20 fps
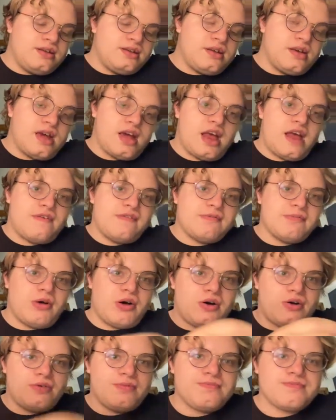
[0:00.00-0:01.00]
I have them
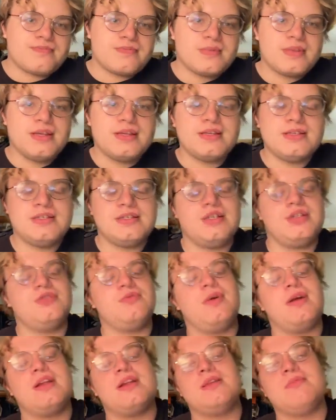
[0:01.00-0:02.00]
all
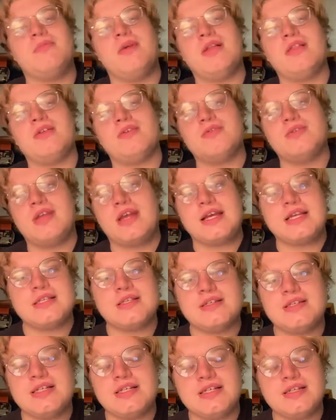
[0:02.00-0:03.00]
situated in my little dice
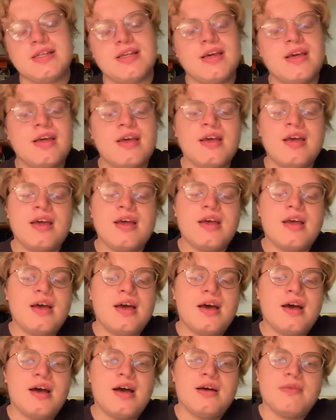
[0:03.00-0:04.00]
tin.
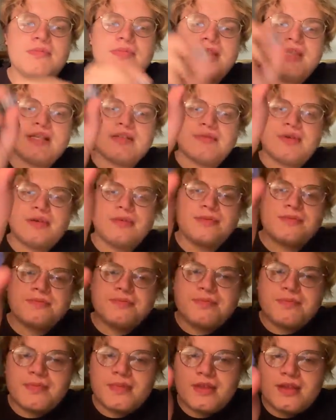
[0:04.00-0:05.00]
But this one,
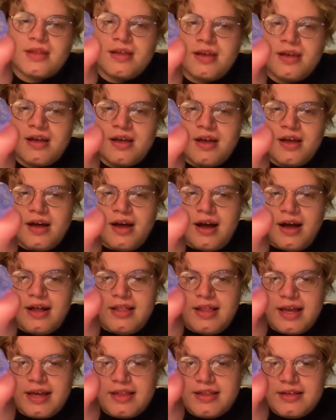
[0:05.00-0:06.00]
I
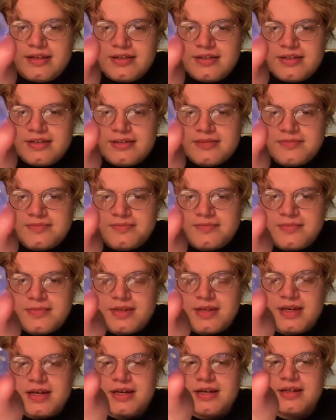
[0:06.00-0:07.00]
like this
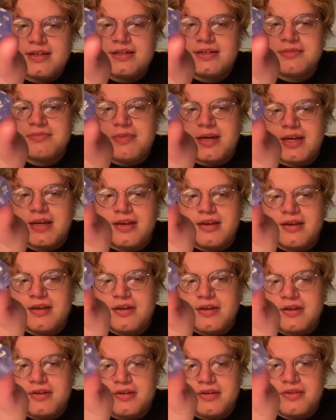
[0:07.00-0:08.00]
because my
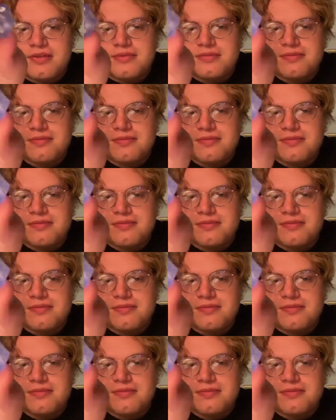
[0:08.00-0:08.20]
character